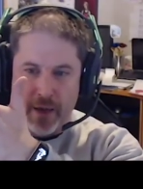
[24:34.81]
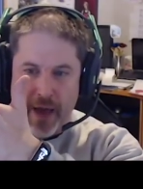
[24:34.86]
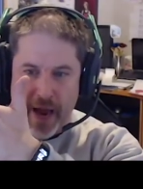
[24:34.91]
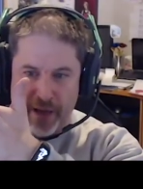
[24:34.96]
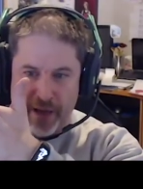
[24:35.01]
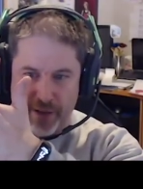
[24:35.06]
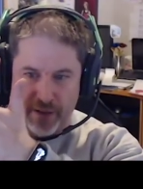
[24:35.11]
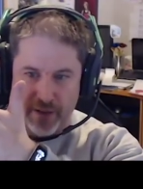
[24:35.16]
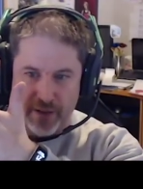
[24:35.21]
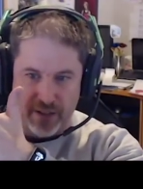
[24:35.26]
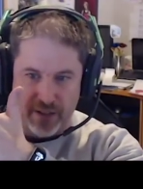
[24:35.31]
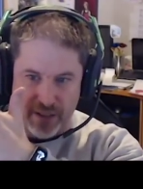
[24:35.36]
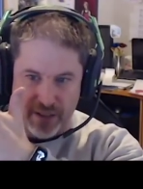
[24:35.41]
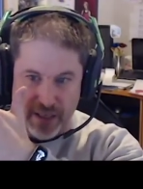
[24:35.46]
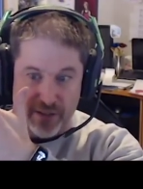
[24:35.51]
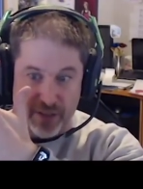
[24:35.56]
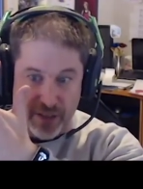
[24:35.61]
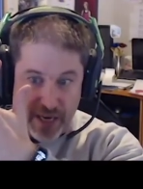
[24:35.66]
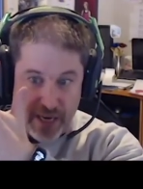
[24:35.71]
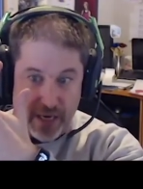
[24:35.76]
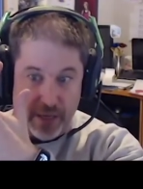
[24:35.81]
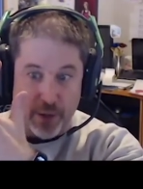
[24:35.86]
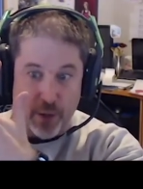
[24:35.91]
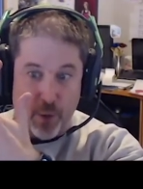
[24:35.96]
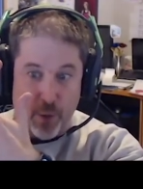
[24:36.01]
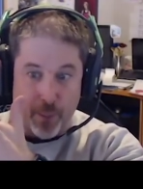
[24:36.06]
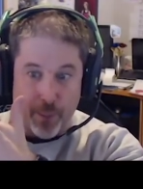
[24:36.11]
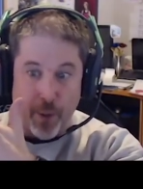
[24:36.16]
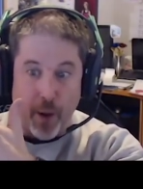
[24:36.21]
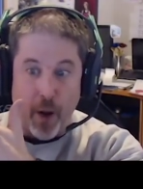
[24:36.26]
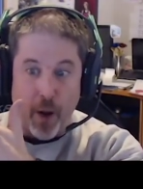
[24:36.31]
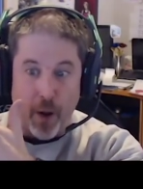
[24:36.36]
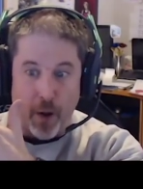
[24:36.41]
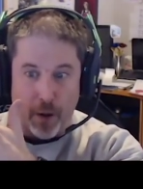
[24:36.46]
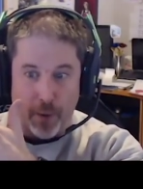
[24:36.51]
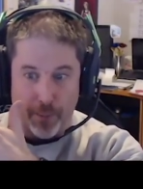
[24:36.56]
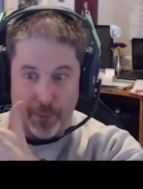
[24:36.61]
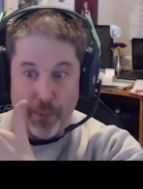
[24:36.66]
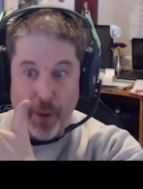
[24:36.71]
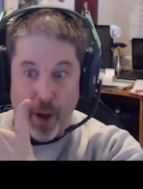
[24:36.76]
actually sits in your
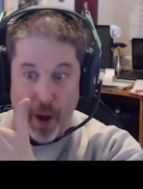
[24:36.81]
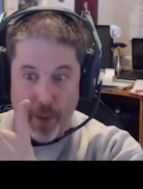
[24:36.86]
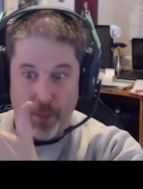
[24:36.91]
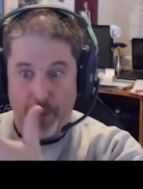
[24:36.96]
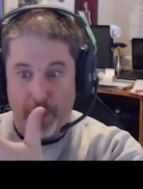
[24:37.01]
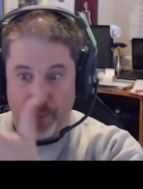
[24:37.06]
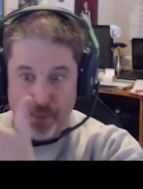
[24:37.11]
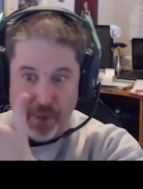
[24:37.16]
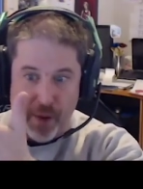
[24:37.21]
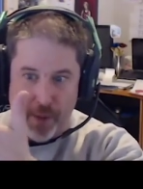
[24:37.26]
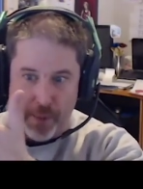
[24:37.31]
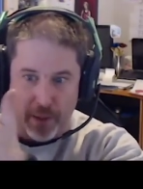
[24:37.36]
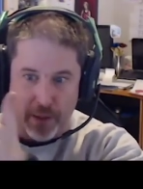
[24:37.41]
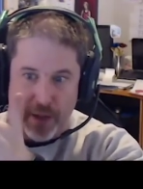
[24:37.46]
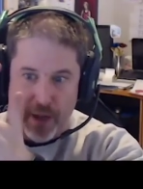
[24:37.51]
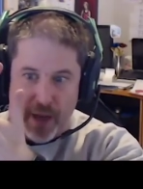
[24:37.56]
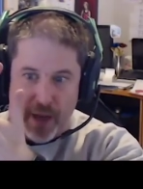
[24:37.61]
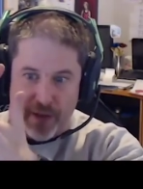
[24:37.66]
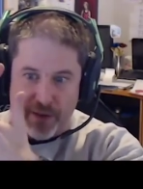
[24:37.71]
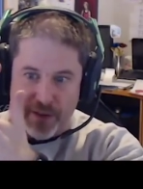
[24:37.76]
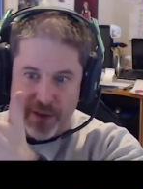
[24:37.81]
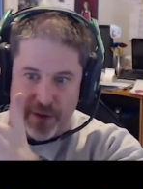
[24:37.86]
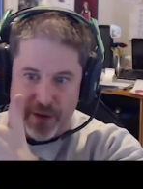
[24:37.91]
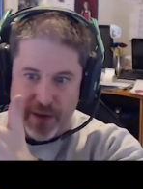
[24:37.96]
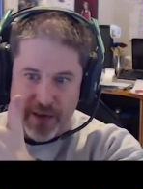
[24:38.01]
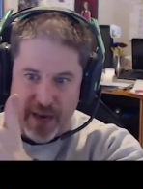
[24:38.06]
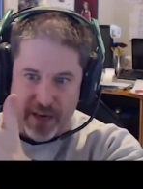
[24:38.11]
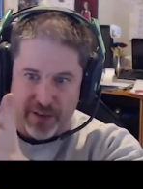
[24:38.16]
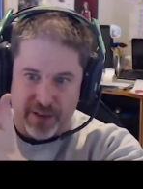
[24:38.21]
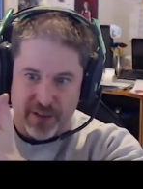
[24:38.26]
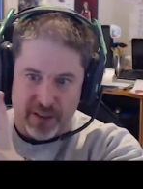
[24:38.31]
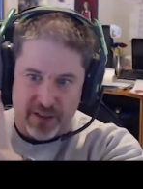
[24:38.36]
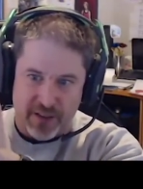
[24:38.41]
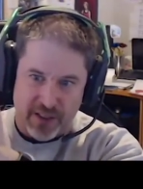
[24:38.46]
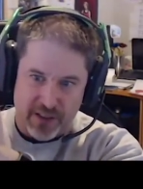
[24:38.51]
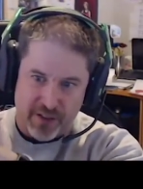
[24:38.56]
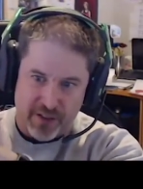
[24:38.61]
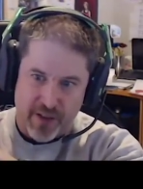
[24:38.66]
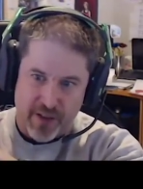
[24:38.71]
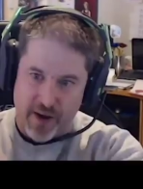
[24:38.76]
palm, pommel, pommel. So it actually
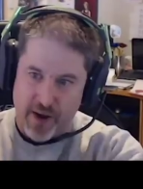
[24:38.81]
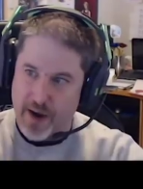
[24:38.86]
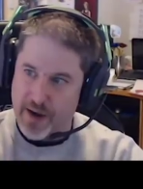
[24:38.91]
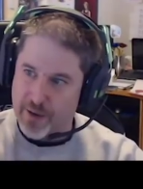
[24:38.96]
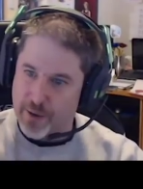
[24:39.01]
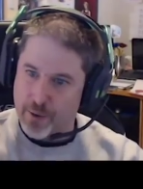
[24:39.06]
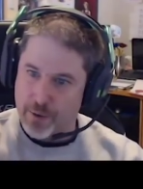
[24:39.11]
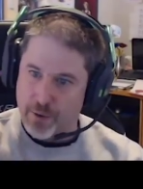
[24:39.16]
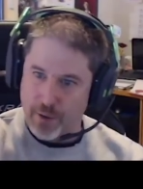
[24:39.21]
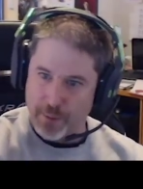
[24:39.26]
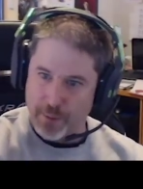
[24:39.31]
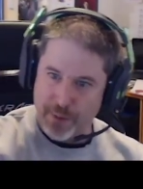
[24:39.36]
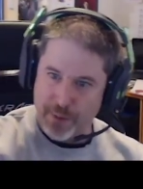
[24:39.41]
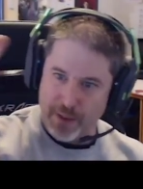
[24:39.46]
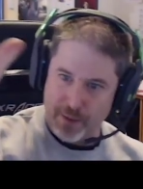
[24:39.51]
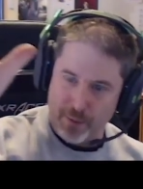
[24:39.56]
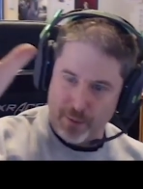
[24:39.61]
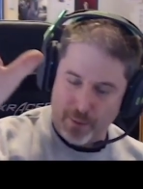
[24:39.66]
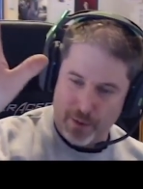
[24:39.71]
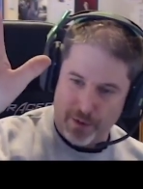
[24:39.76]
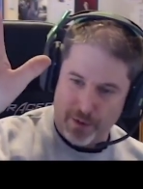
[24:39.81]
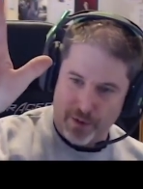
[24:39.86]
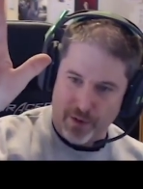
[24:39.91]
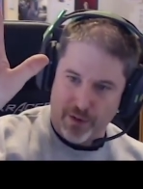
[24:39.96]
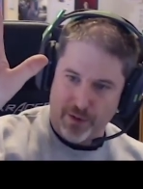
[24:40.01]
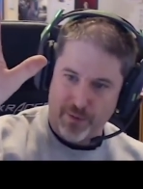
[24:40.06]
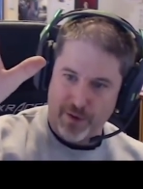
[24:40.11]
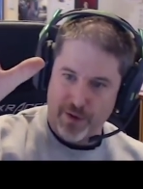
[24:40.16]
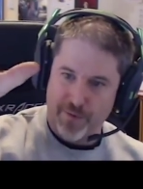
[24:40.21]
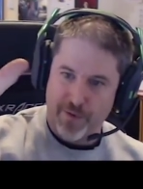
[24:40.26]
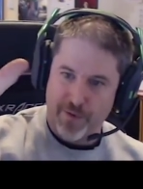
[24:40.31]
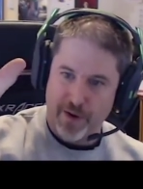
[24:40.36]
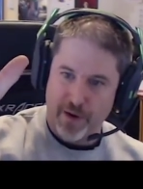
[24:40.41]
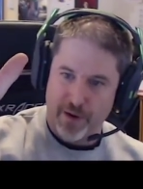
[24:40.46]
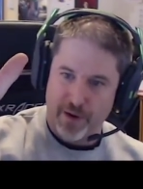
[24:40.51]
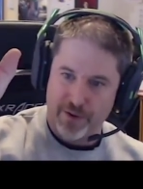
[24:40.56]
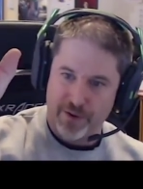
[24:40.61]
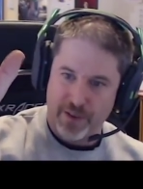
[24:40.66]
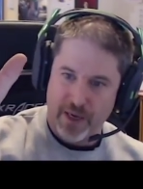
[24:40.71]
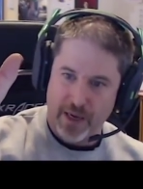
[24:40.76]
sits there, and you grip it with your three
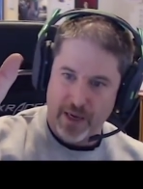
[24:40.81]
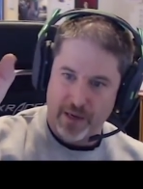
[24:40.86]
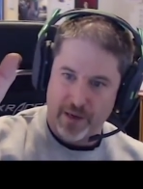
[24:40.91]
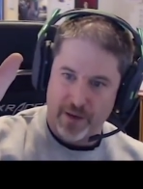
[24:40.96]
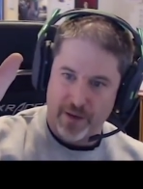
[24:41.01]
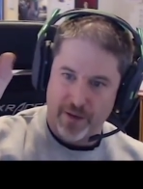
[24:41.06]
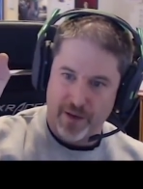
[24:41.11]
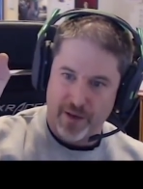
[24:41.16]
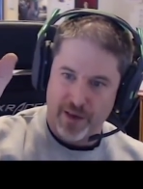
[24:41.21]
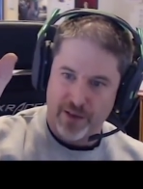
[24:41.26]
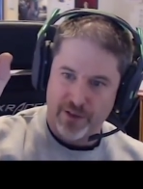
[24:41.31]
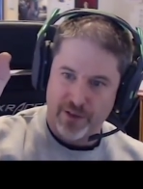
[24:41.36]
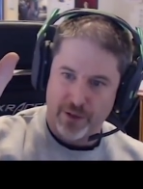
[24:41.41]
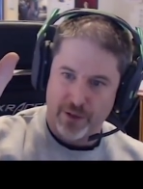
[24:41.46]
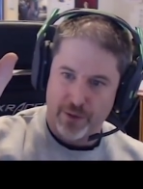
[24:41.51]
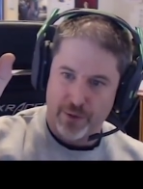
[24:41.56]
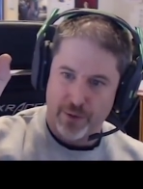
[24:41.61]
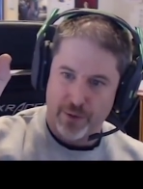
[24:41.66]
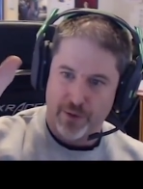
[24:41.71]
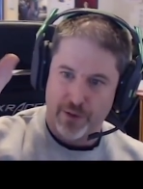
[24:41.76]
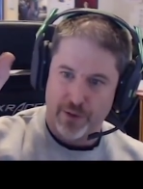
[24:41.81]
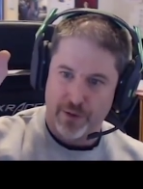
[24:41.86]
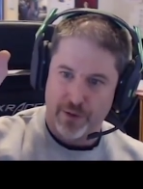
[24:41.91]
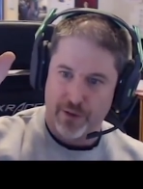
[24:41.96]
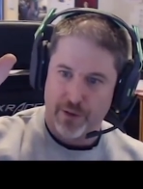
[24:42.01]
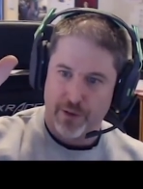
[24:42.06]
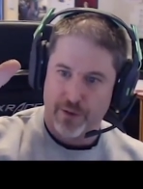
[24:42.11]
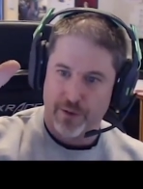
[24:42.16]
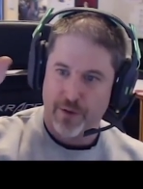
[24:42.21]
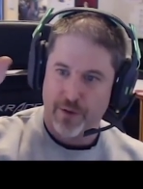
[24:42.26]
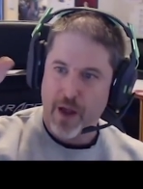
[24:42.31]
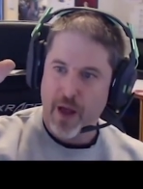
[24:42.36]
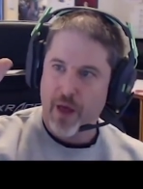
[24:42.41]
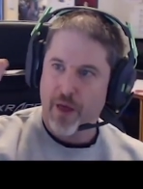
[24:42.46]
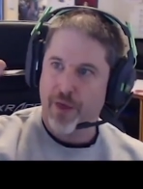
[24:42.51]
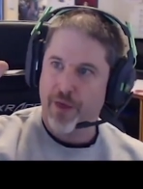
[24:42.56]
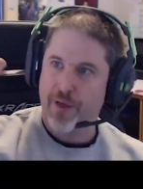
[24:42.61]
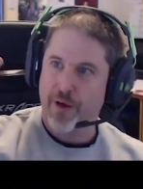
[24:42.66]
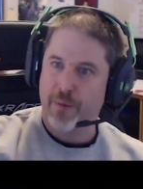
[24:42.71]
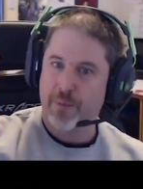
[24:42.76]
fingers, and your these two, your your
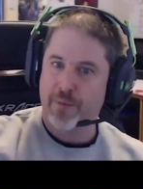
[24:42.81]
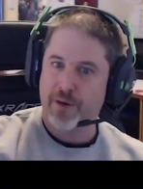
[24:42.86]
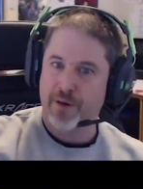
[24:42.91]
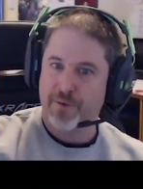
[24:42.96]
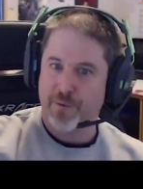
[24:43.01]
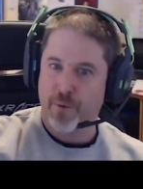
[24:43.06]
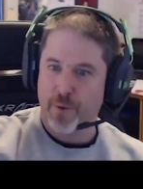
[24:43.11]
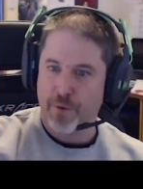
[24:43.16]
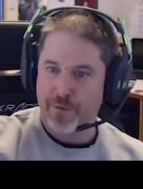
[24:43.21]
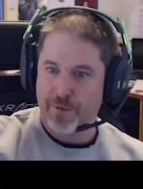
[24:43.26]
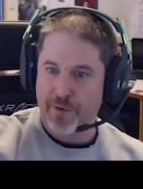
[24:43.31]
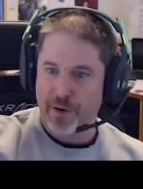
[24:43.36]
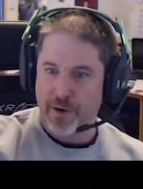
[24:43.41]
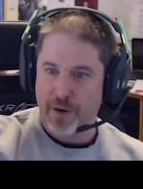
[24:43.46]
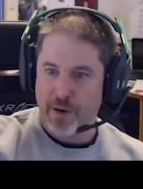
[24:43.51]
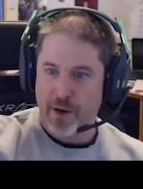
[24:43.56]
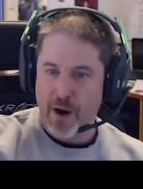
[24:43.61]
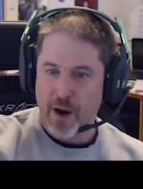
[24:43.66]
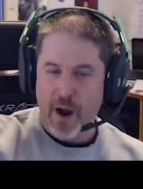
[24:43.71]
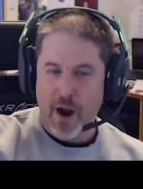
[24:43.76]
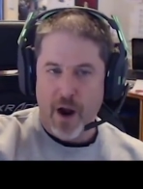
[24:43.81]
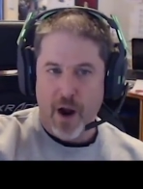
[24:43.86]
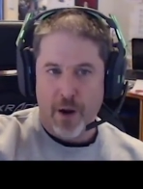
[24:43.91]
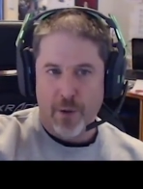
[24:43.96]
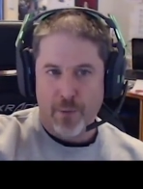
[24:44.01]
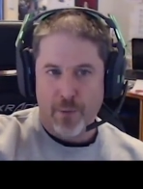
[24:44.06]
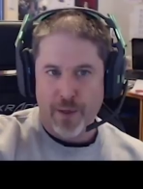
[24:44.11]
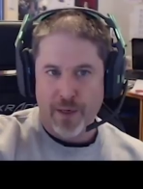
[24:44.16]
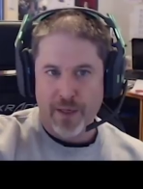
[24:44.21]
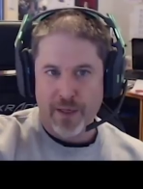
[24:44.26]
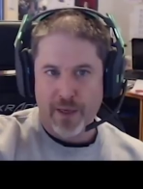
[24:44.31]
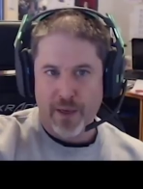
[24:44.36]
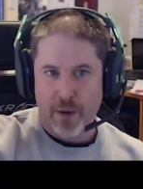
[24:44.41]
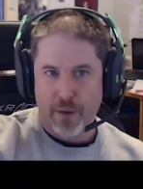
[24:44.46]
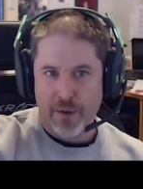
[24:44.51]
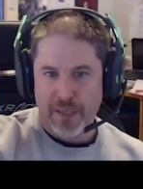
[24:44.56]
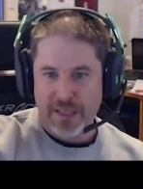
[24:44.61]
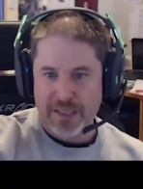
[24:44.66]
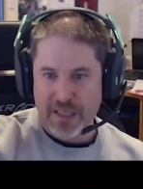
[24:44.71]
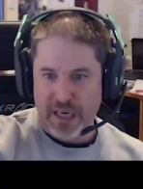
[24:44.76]
thumb and your forefinger, are really
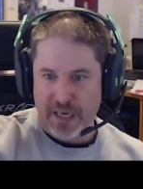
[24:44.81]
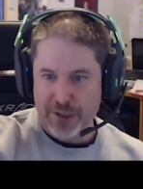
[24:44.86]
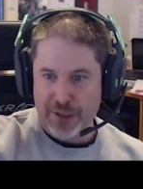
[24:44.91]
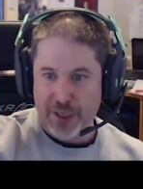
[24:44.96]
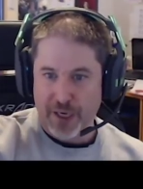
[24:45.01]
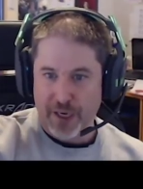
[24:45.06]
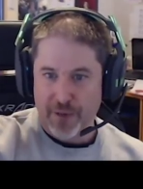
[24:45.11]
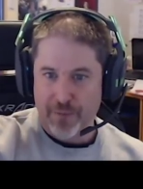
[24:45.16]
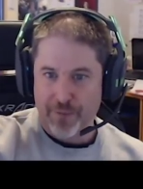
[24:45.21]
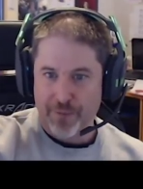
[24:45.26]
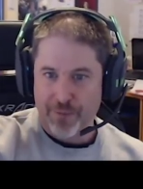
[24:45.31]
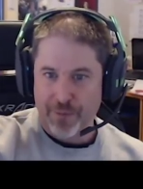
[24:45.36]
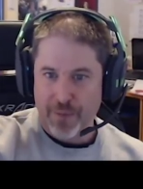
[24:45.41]
only touching.